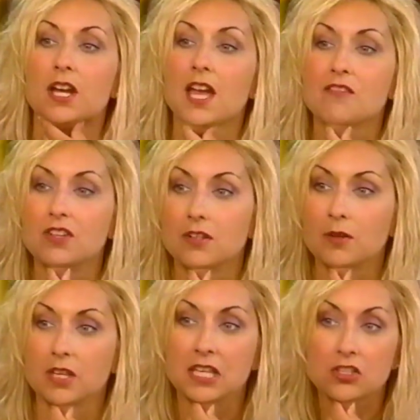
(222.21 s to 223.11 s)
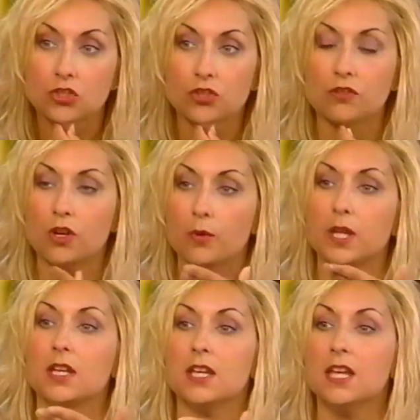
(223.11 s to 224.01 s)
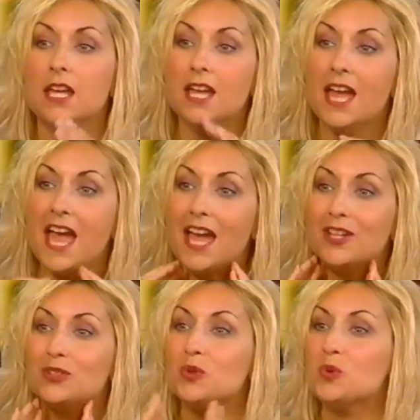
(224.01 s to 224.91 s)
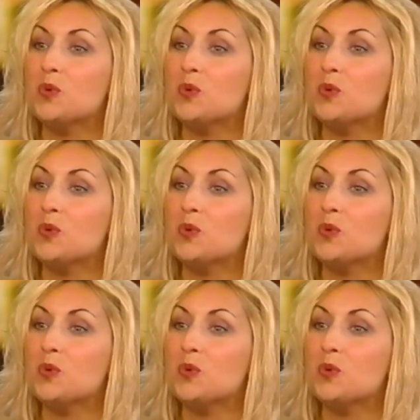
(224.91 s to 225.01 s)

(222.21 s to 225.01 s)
I have a gizzard growing. And